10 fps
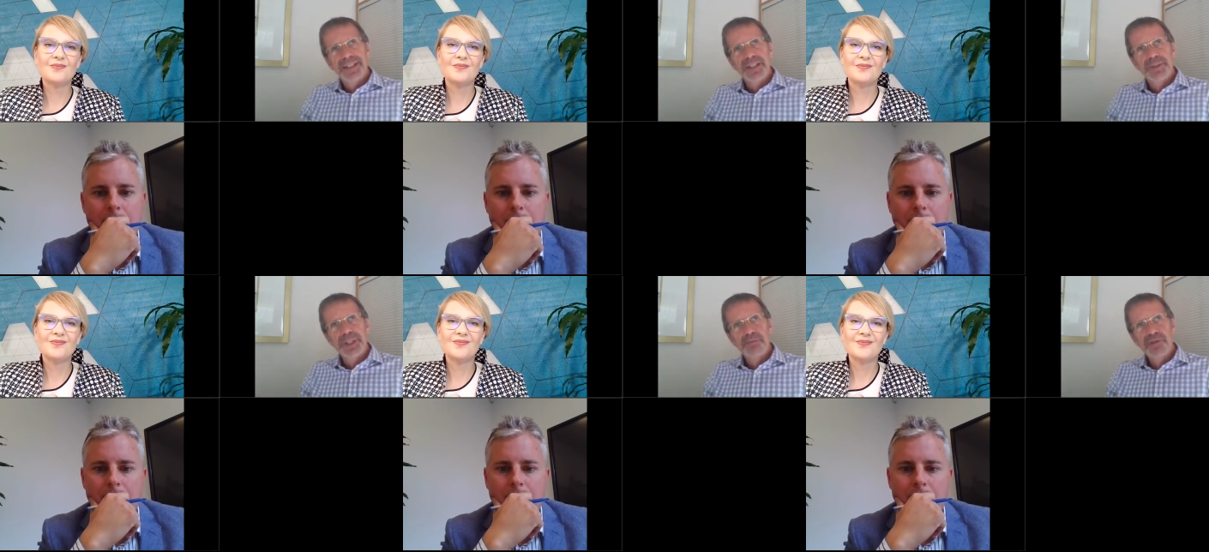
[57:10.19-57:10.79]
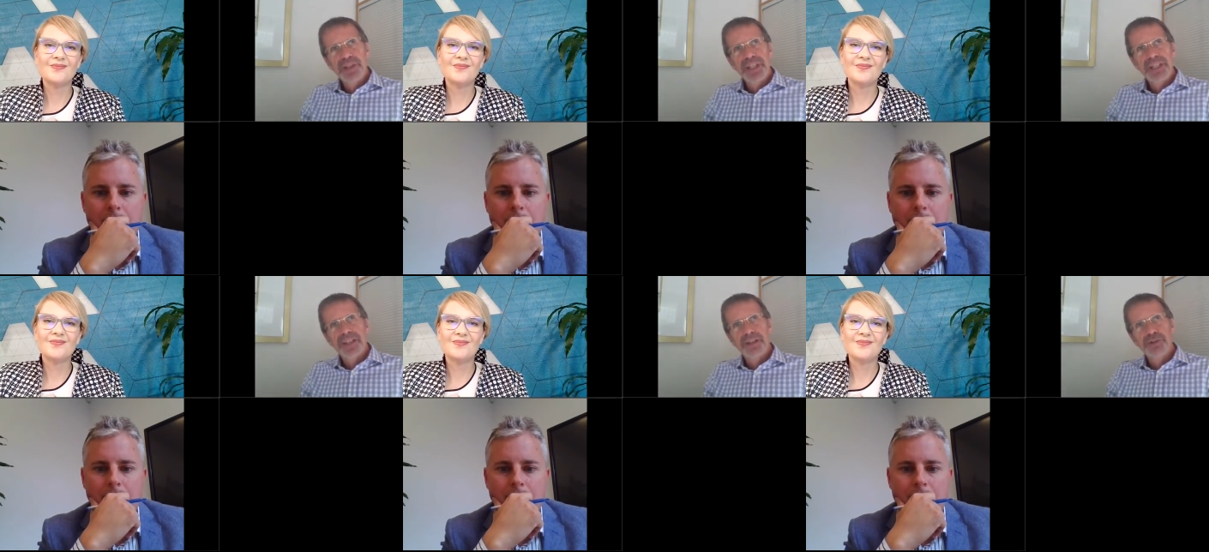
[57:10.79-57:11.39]
Speaker 1: you know, in the
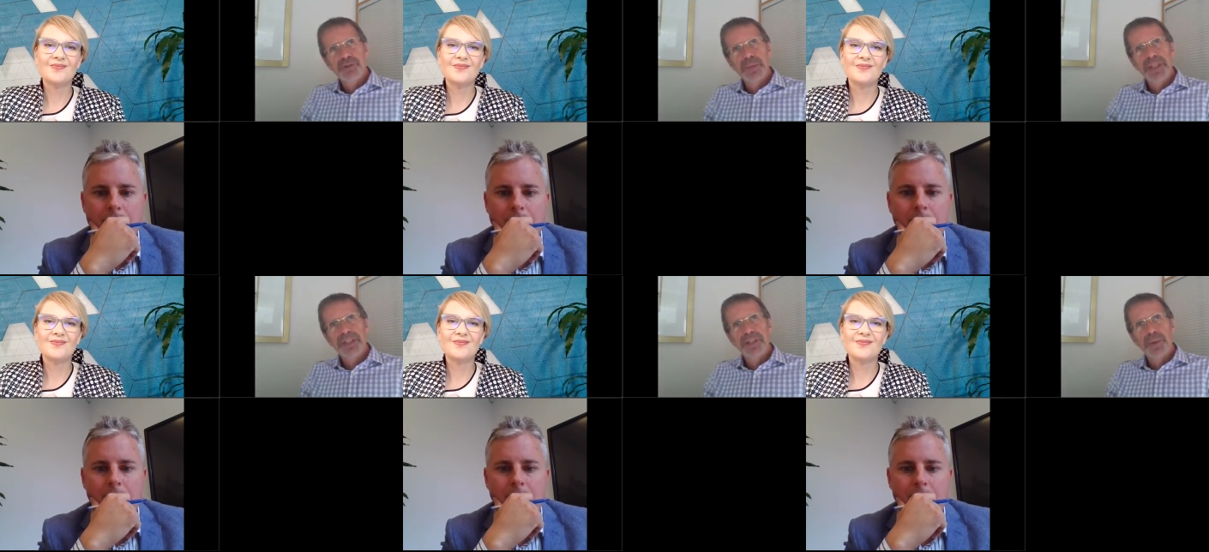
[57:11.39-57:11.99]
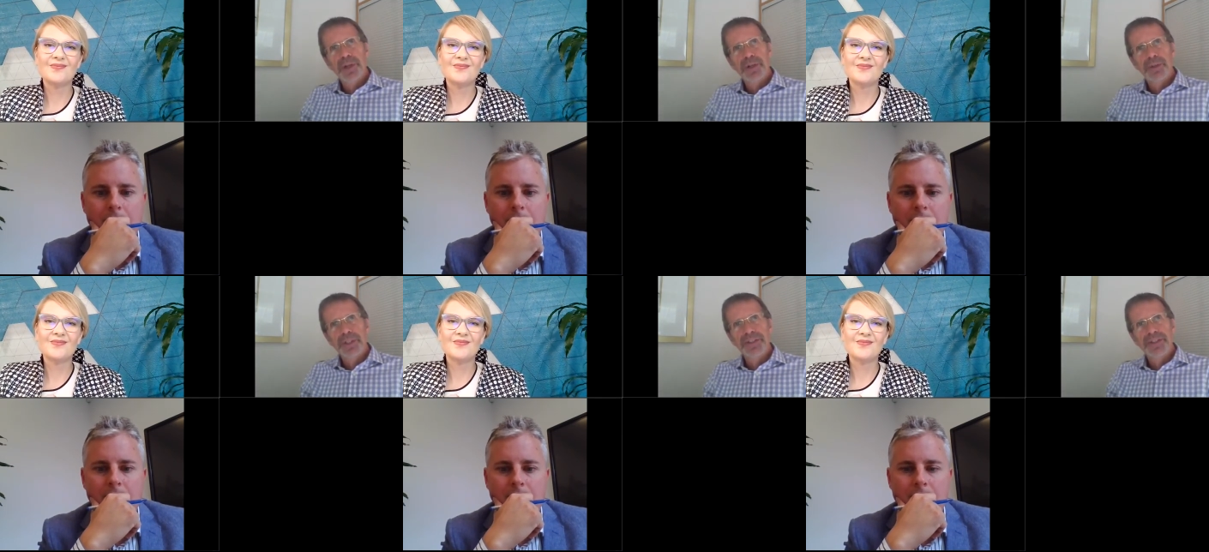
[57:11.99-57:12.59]
pre-social media
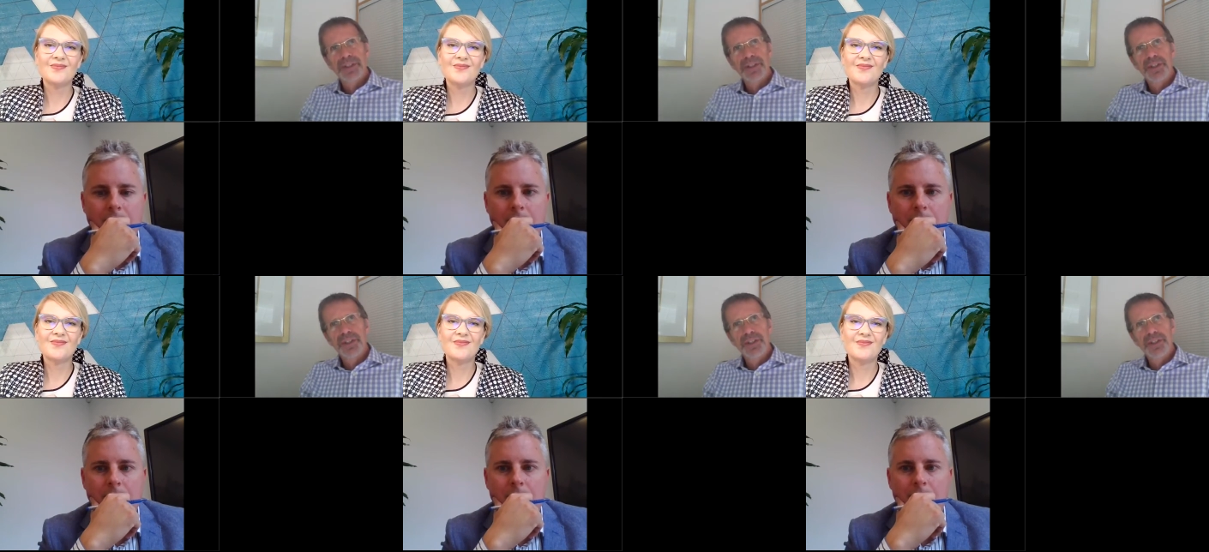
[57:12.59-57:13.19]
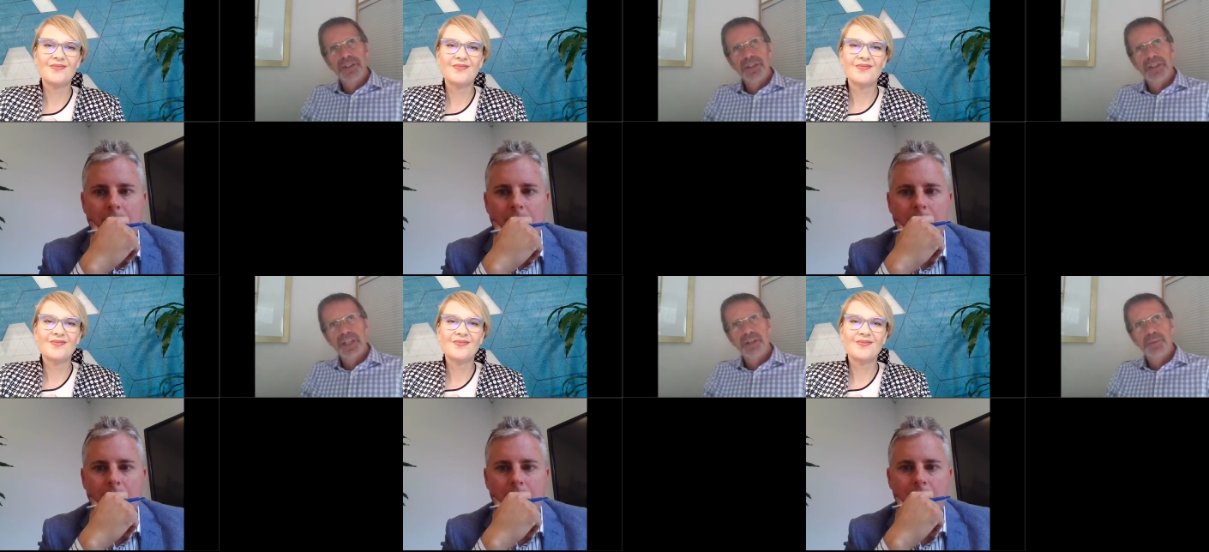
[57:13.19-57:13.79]
world is that
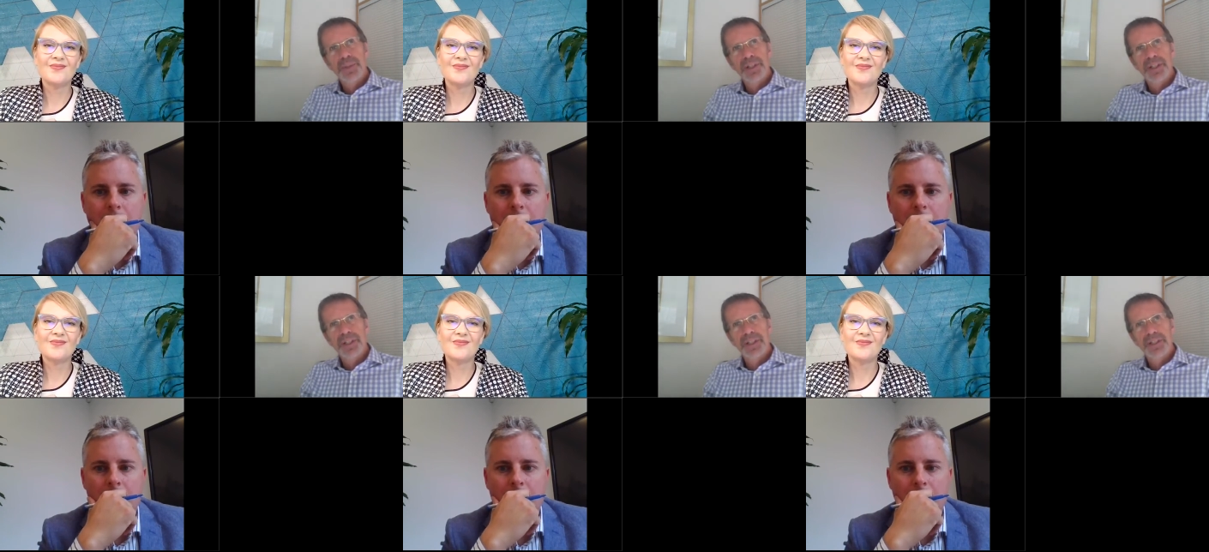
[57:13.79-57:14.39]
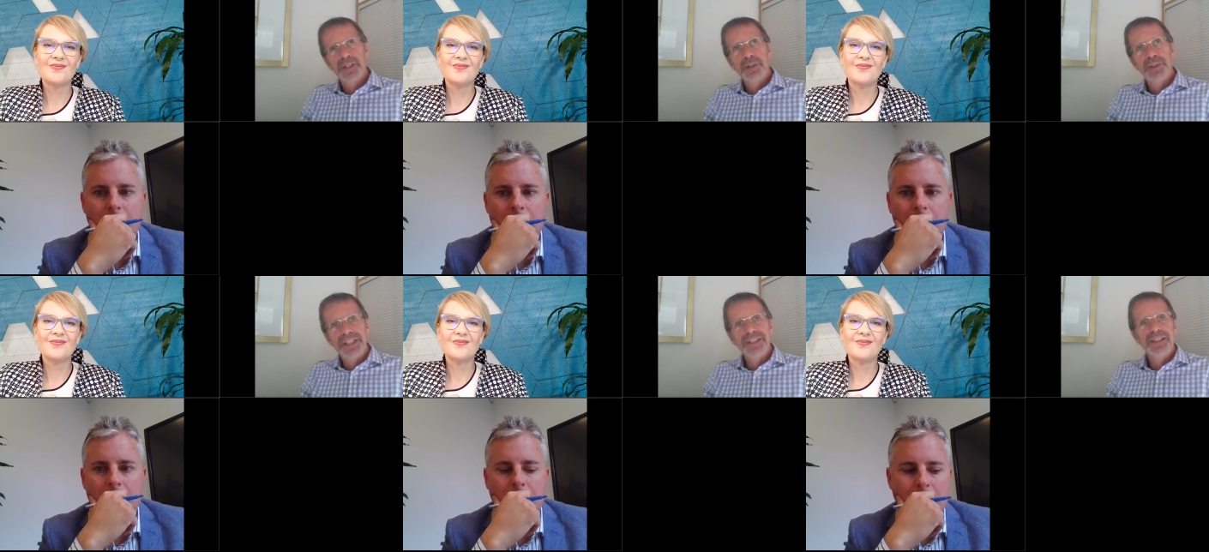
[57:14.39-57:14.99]
there were you
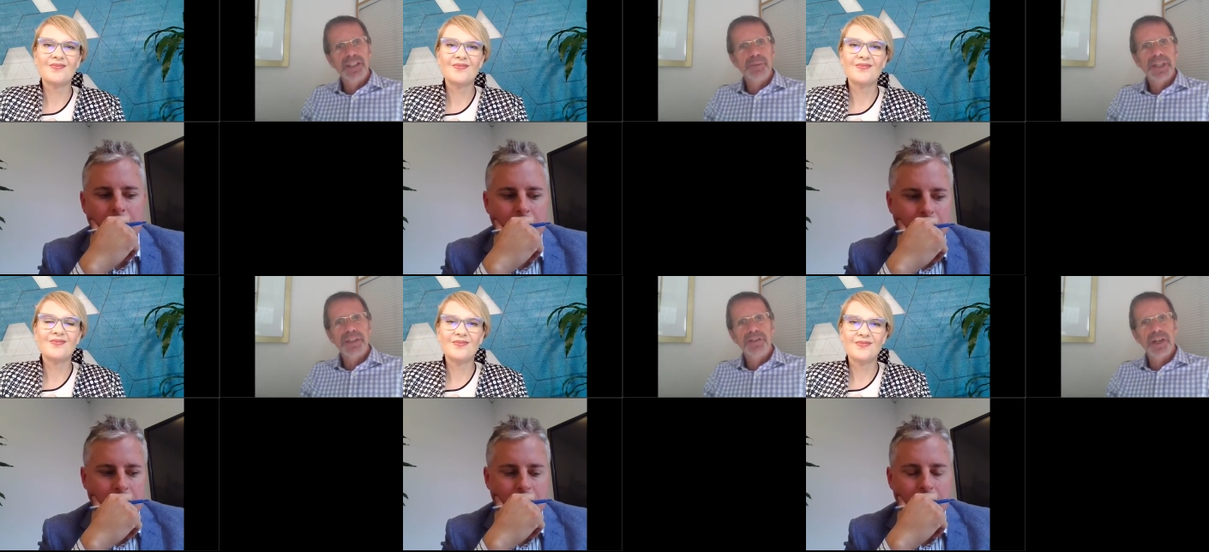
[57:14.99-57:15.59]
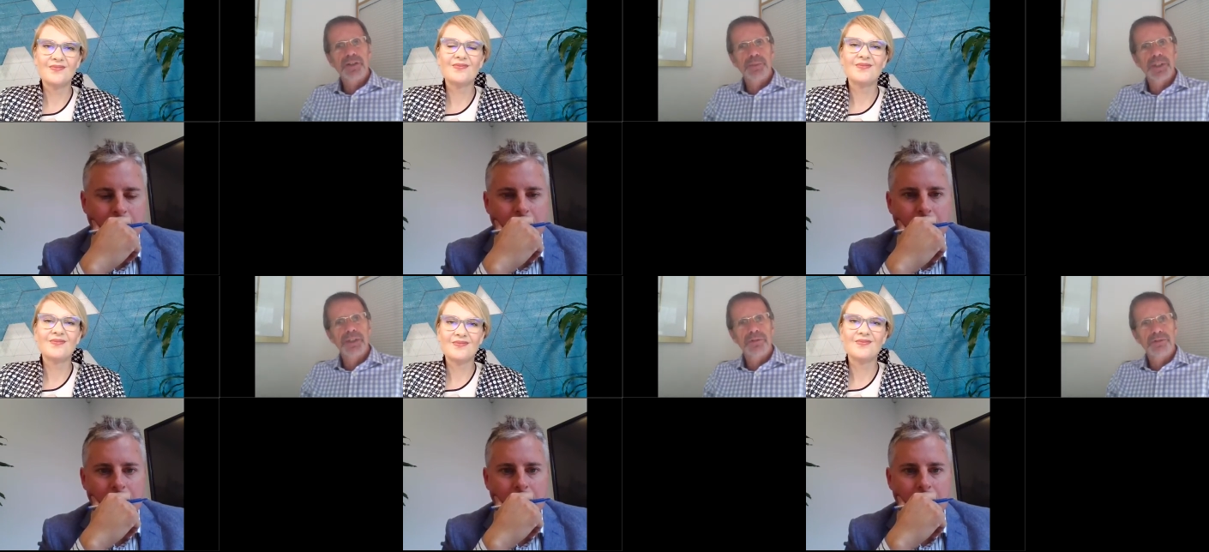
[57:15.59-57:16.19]
could easily make a
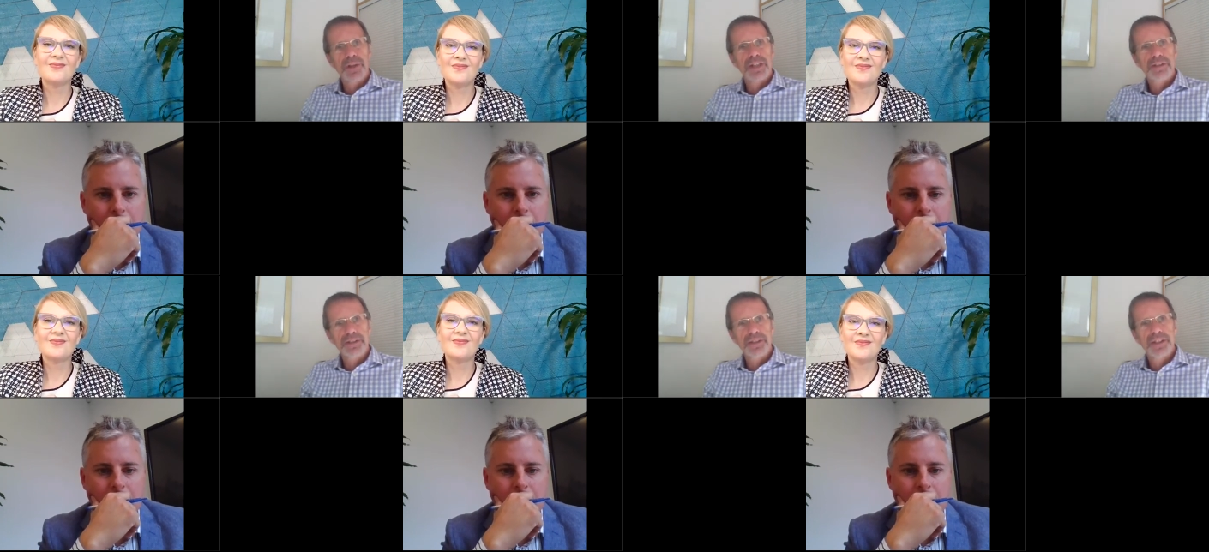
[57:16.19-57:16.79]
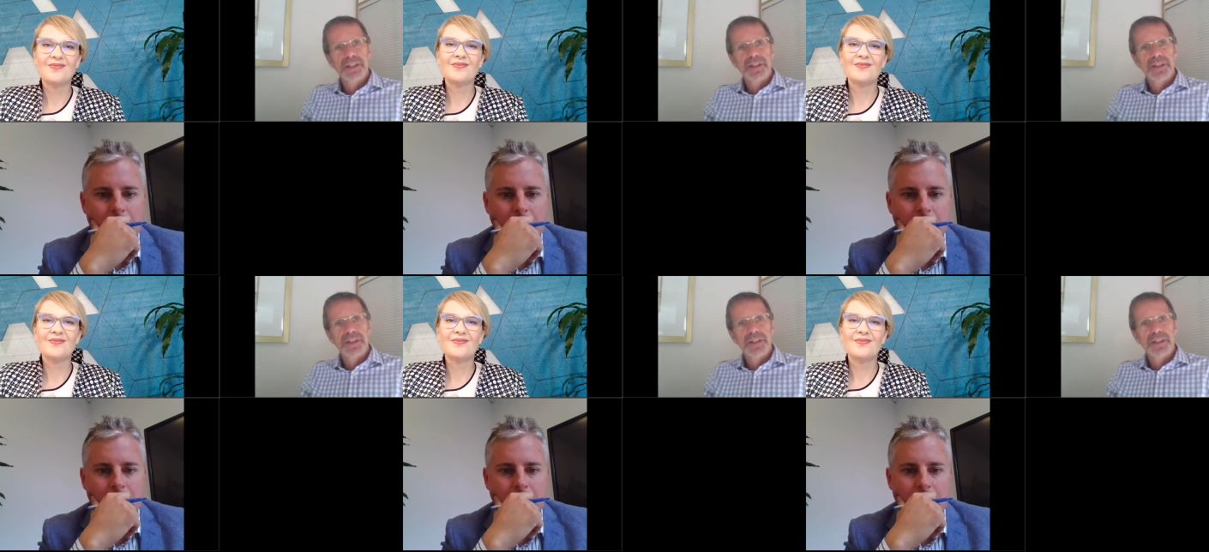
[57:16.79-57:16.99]
judgment of trust